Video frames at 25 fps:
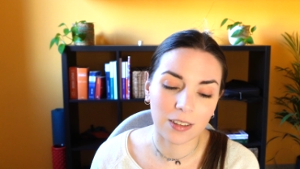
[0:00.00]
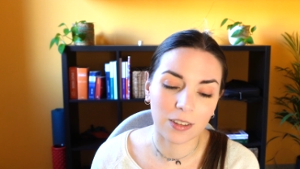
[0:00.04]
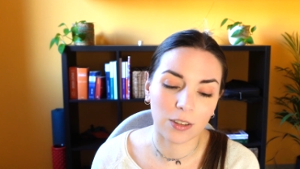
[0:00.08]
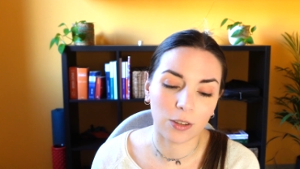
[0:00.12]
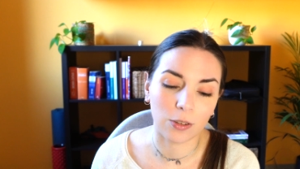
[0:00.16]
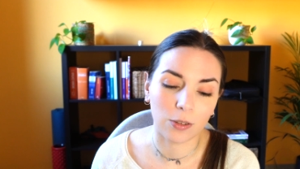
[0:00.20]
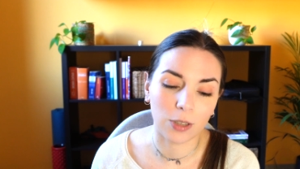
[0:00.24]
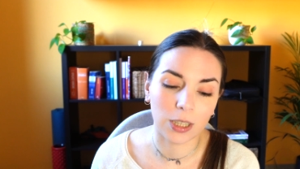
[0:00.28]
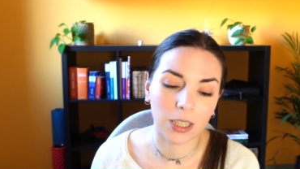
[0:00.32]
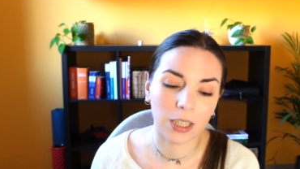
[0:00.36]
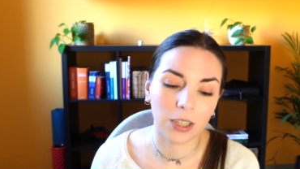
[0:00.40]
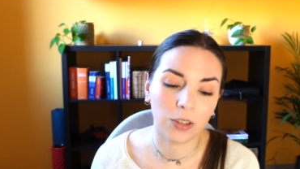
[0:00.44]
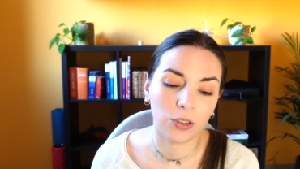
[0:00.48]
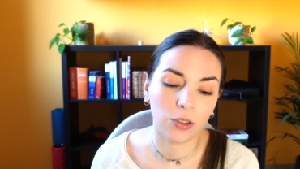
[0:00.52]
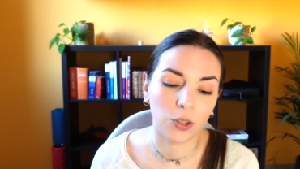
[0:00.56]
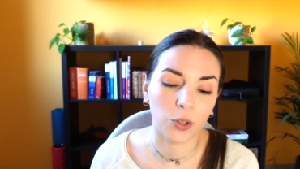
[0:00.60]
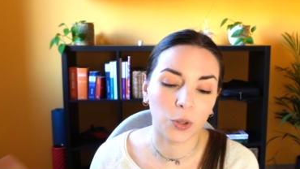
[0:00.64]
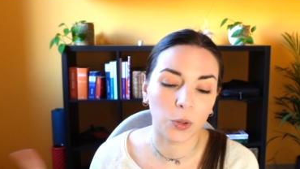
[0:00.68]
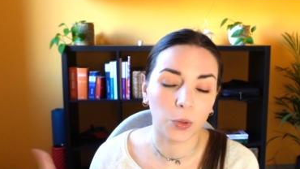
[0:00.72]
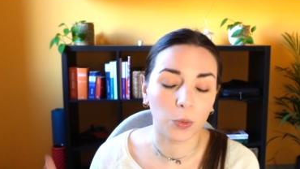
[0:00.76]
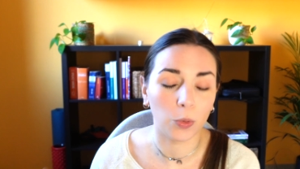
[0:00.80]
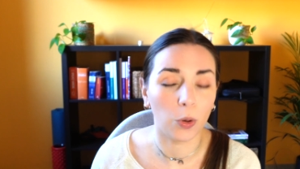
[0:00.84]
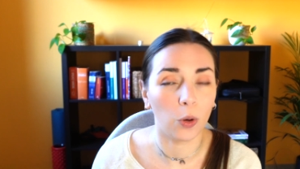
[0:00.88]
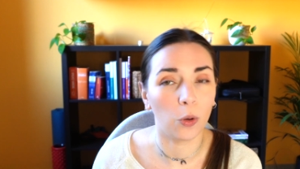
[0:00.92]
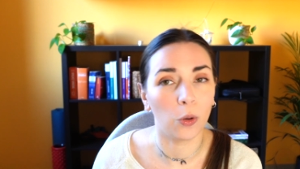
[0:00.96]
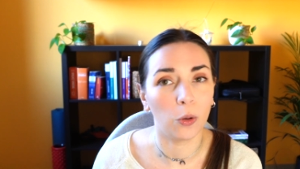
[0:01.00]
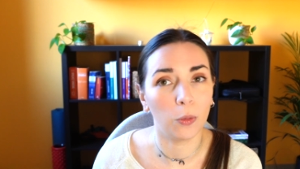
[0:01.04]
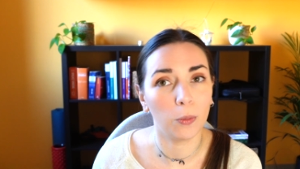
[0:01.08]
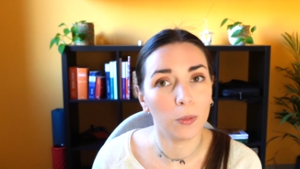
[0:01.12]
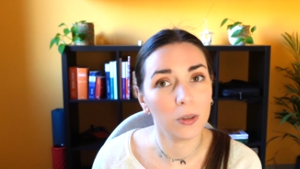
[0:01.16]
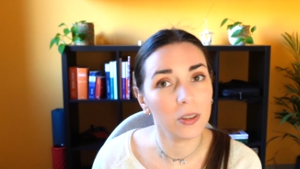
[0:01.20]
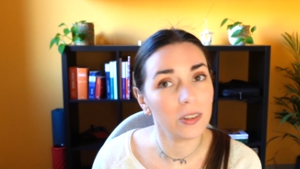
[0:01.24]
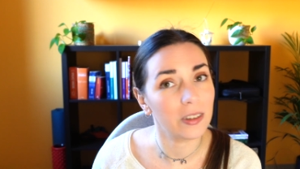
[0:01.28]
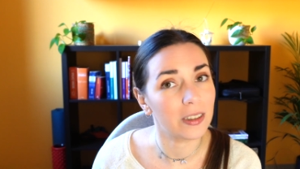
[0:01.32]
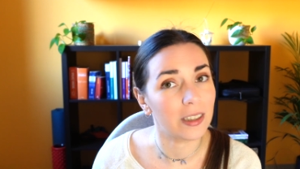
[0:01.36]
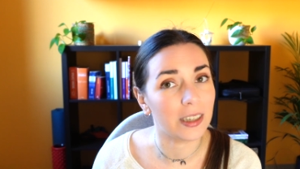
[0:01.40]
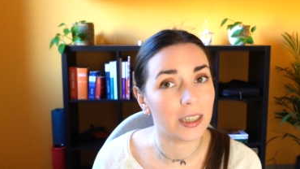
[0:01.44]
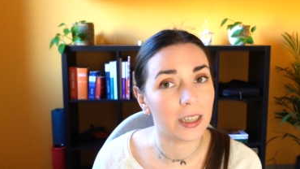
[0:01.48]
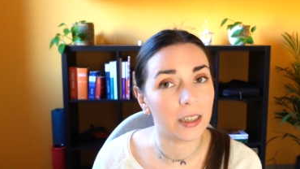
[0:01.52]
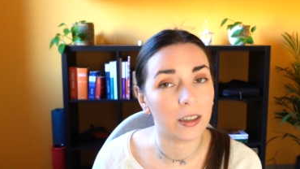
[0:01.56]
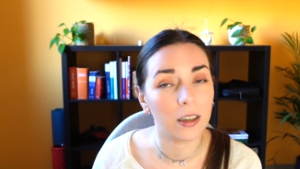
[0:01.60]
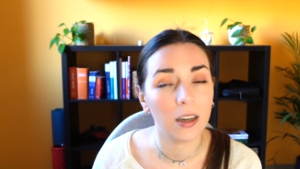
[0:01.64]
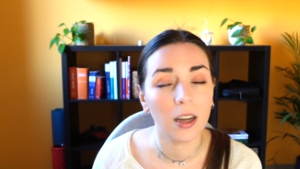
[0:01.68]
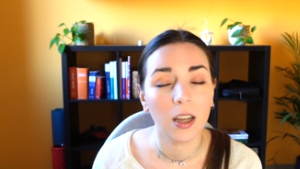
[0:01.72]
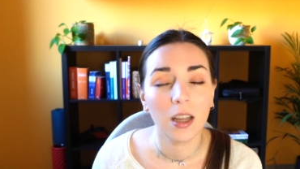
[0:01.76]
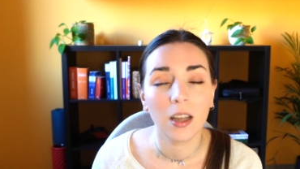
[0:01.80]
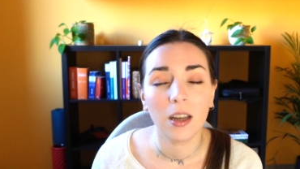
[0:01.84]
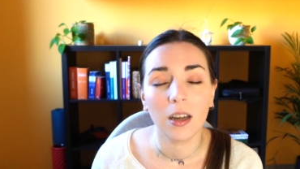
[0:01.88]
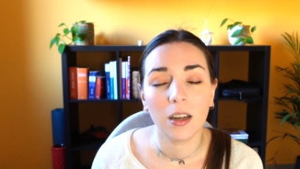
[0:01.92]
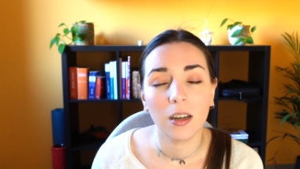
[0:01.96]
going to almost there
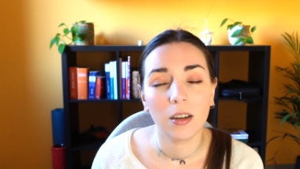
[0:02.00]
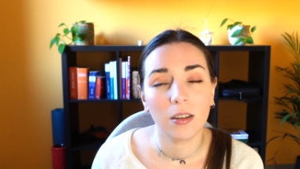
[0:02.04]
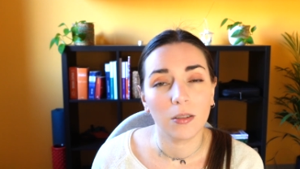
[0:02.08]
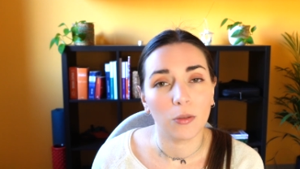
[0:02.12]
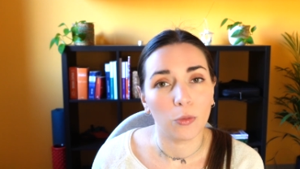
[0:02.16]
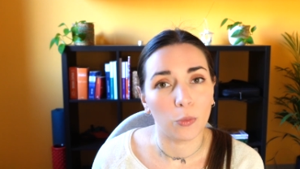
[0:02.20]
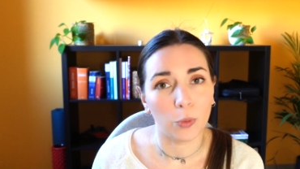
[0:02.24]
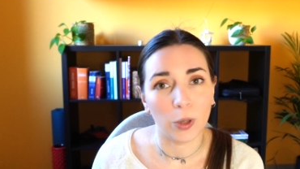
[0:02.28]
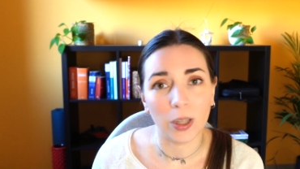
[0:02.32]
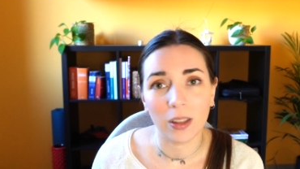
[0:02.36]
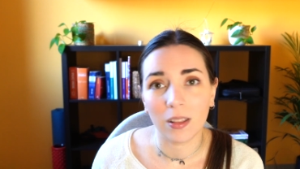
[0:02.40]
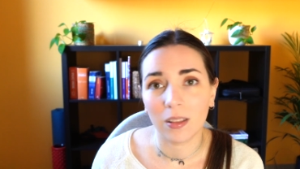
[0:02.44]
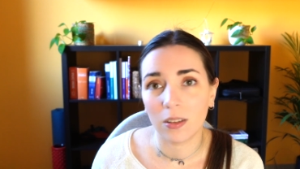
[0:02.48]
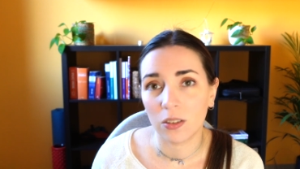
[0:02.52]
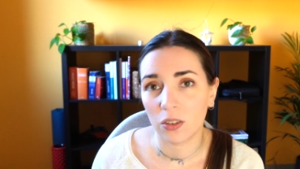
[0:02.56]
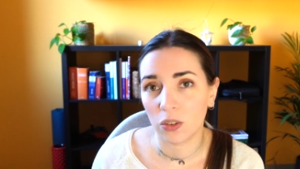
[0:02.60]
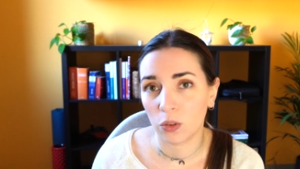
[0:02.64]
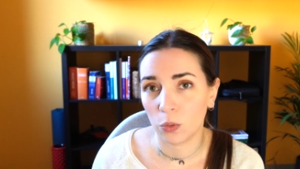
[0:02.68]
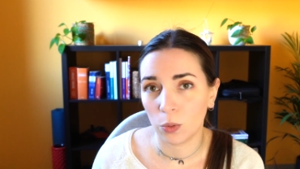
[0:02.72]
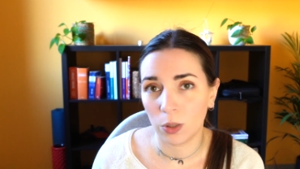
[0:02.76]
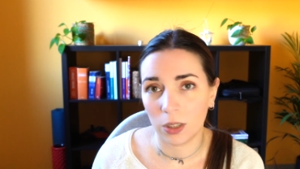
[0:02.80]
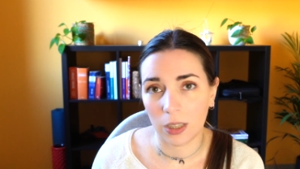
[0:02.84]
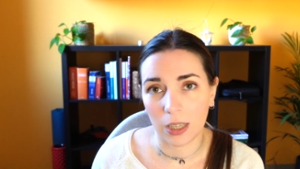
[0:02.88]
with Squid